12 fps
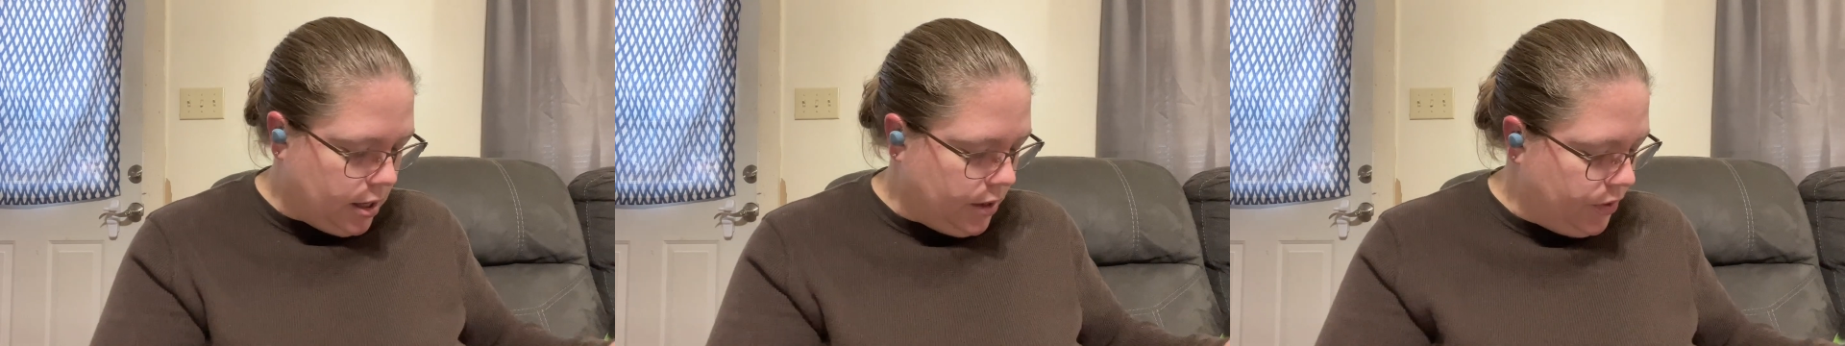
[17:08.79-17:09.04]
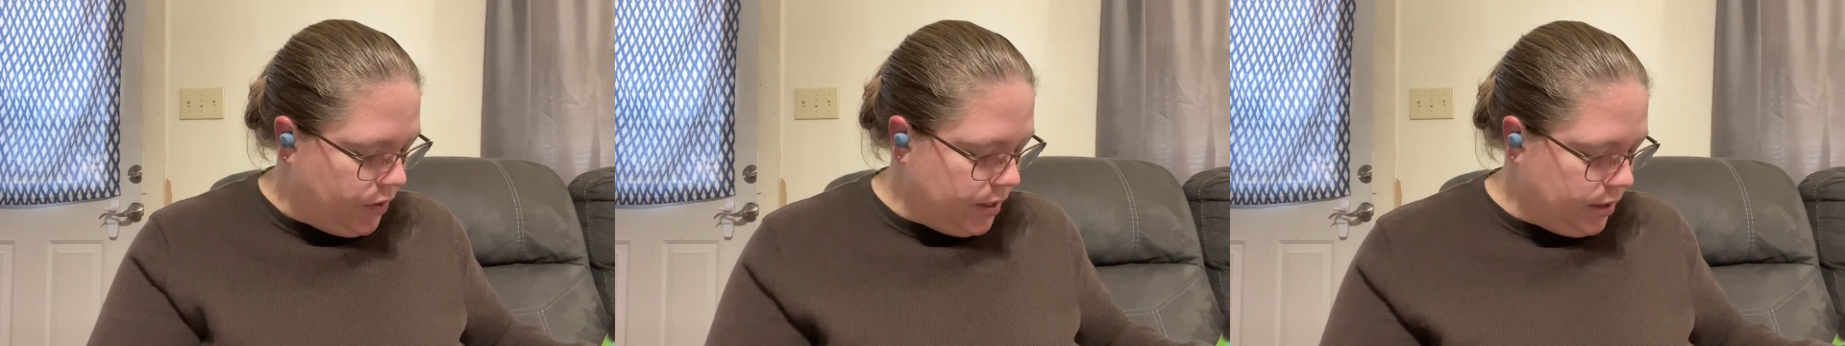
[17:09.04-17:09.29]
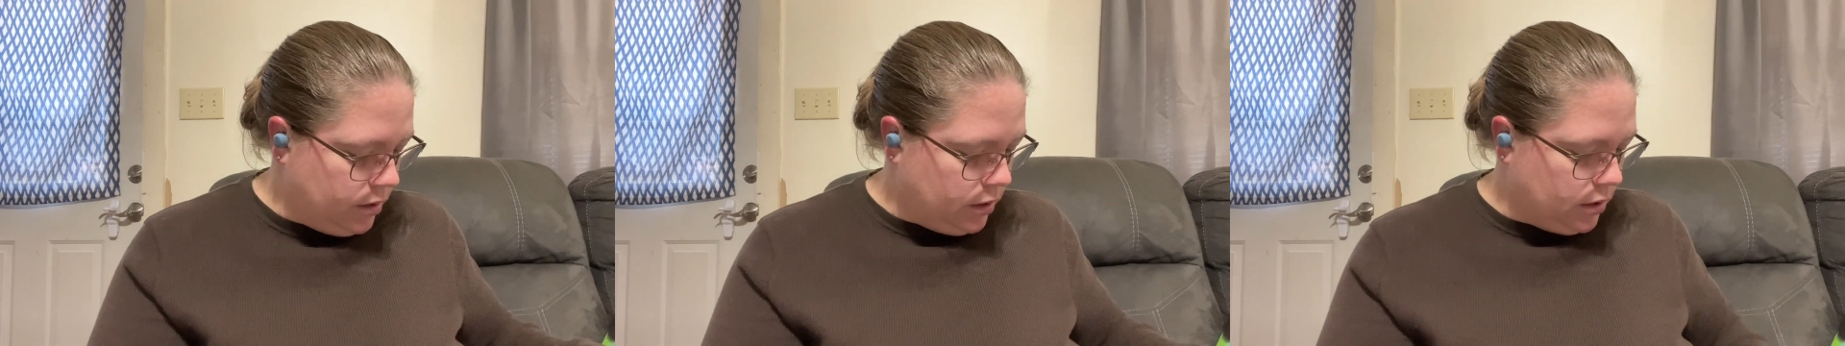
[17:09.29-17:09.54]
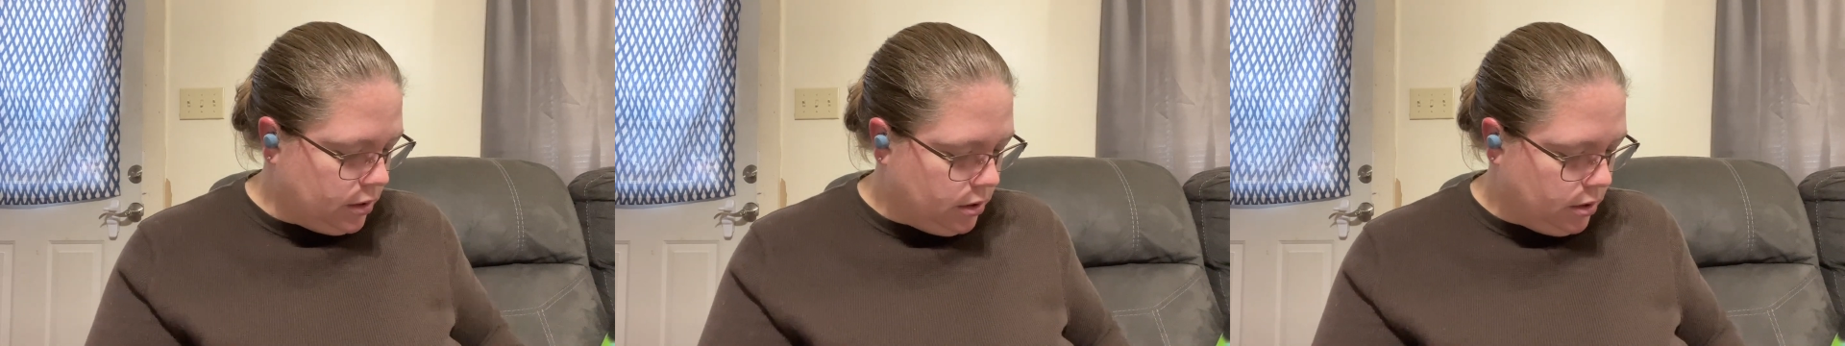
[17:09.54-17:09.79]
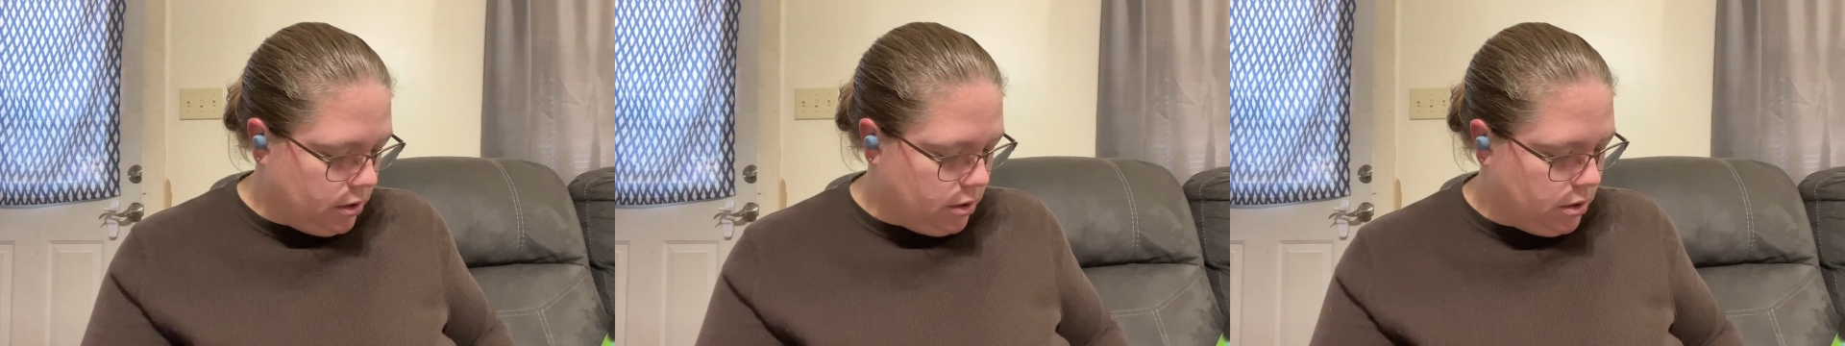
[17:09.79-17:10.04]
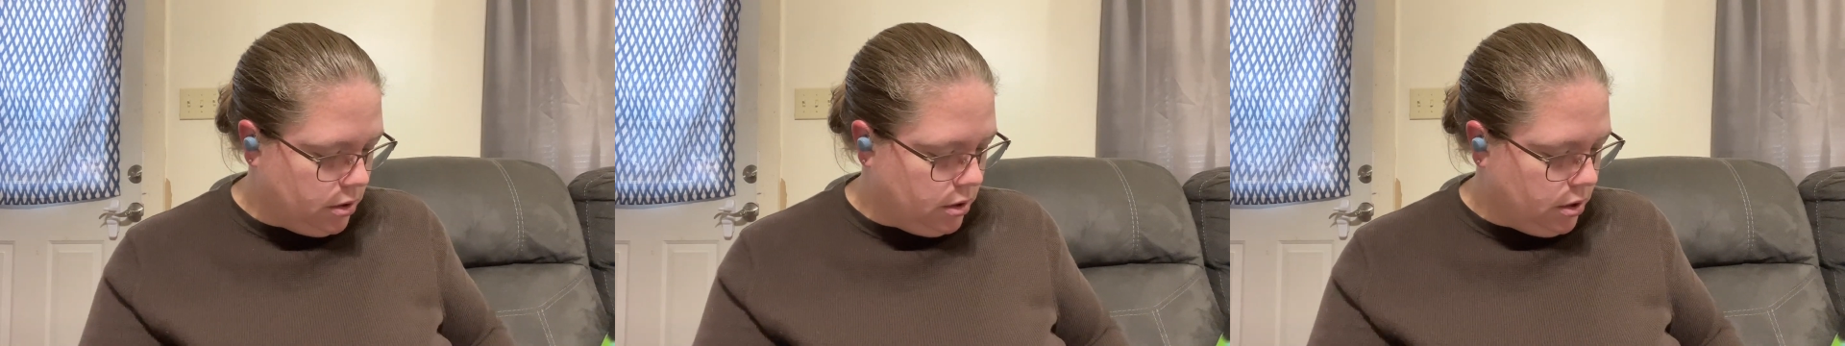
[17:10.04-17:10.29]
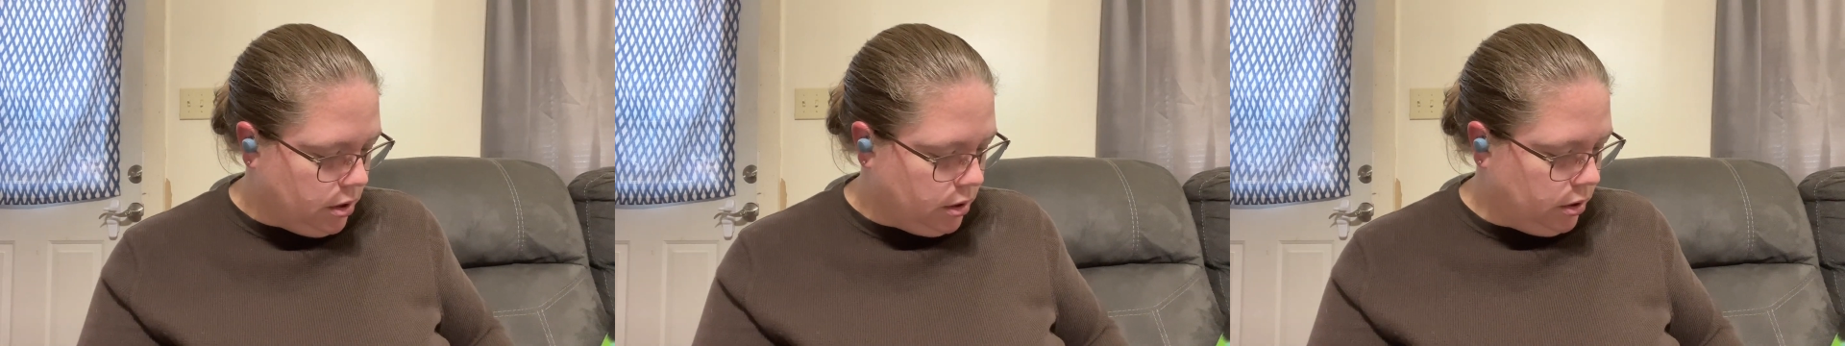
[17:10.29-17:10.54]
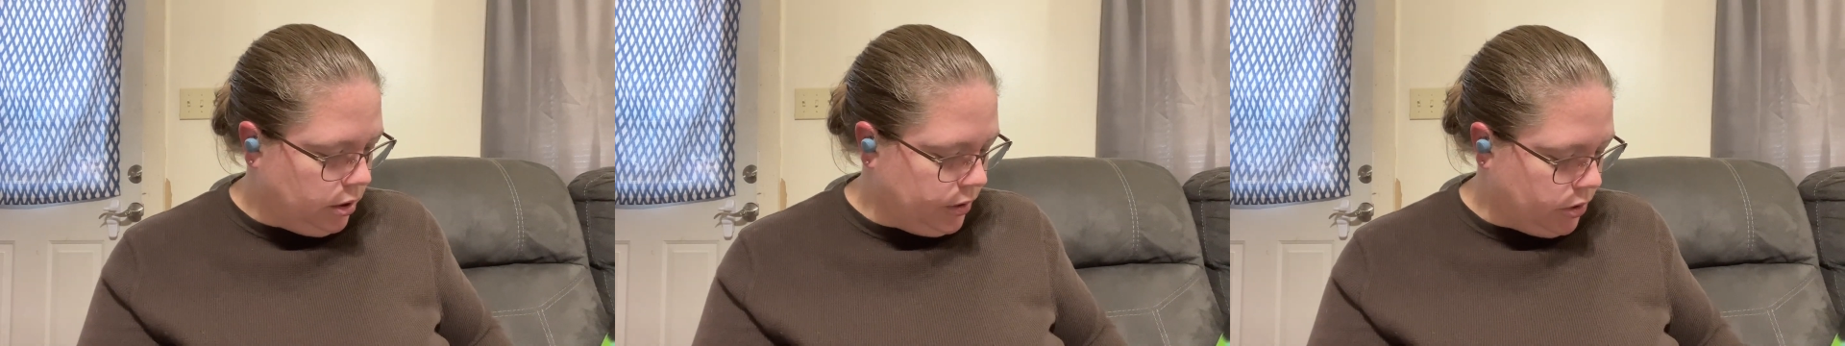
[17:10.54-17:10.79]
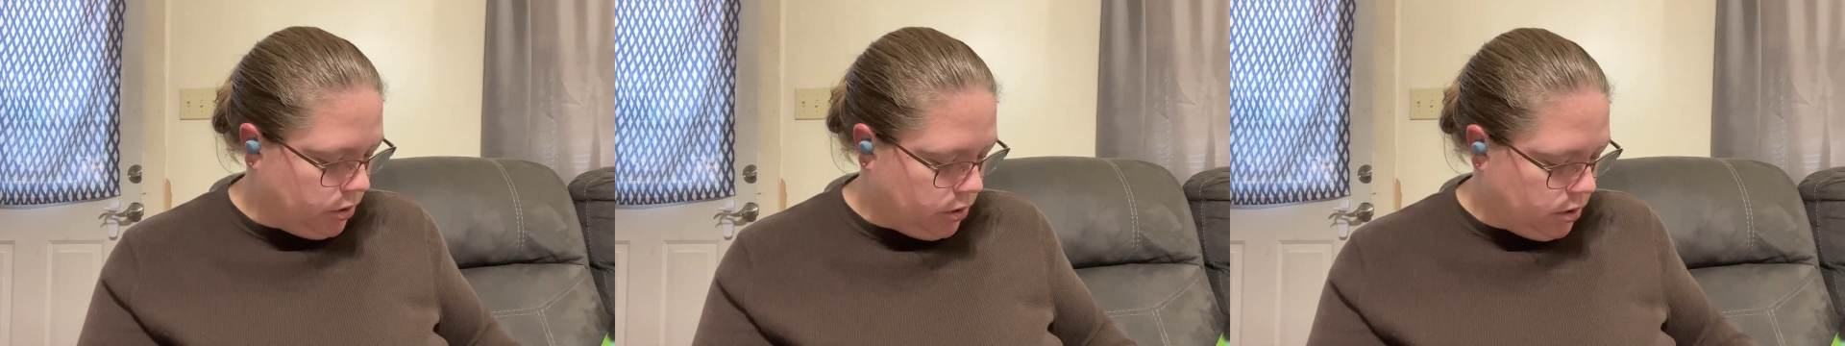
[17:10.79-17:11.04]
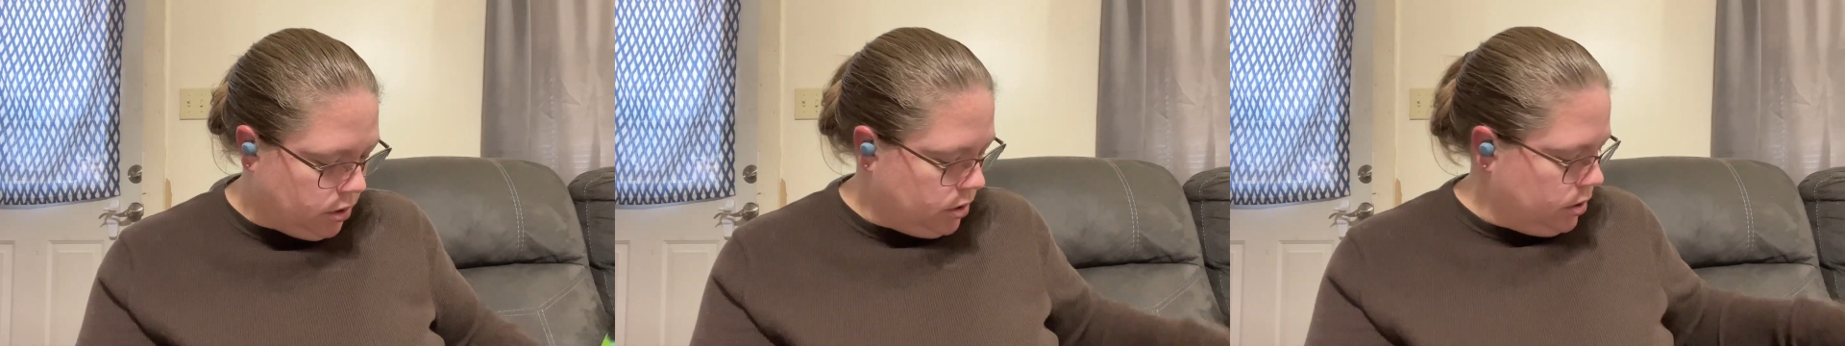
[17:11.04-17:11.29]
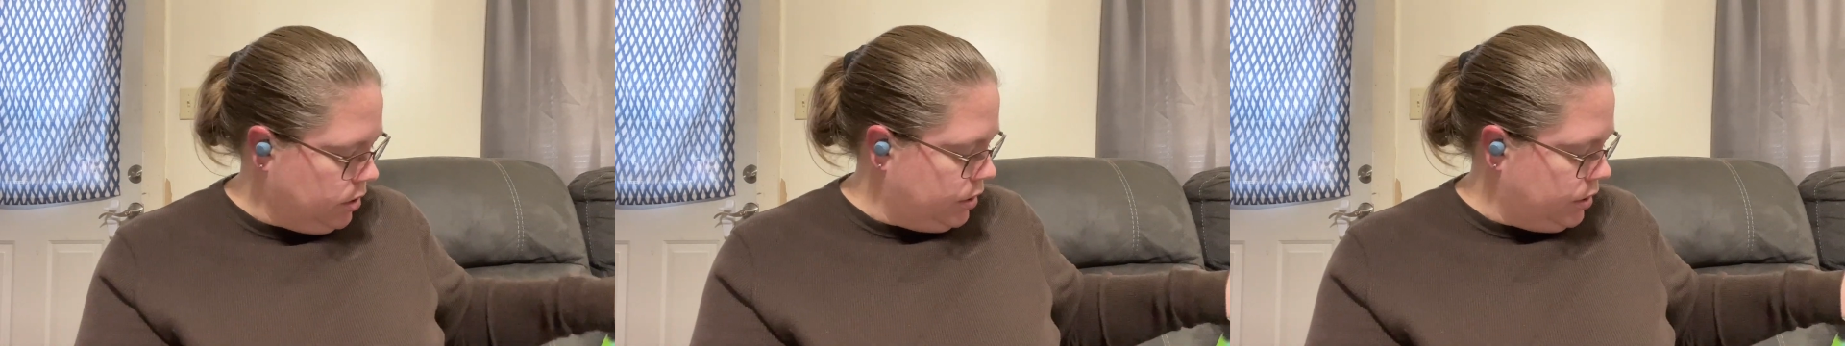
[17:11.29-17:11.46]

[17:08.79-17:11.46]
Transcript: This little